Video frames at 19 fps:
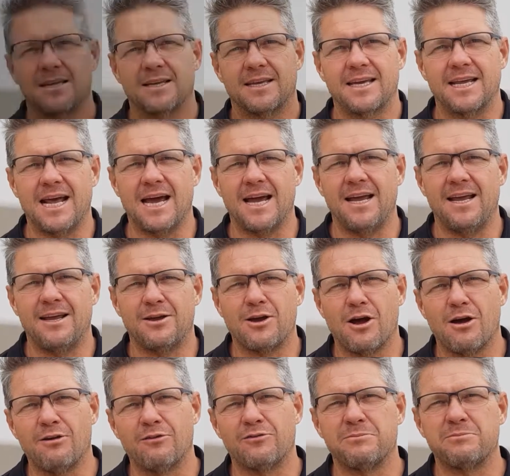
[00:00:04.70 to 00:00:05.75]
G'day,
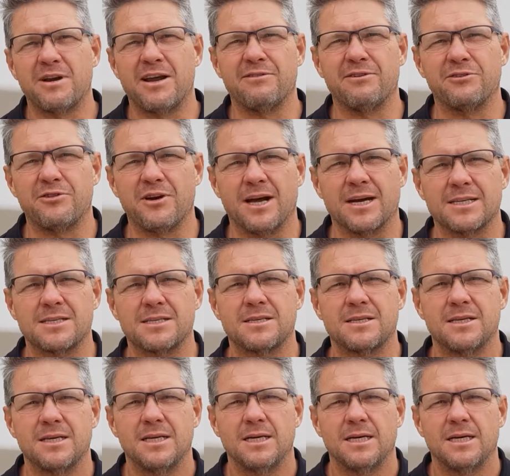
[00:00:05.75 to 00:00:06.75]
Cole from Travel Trucks.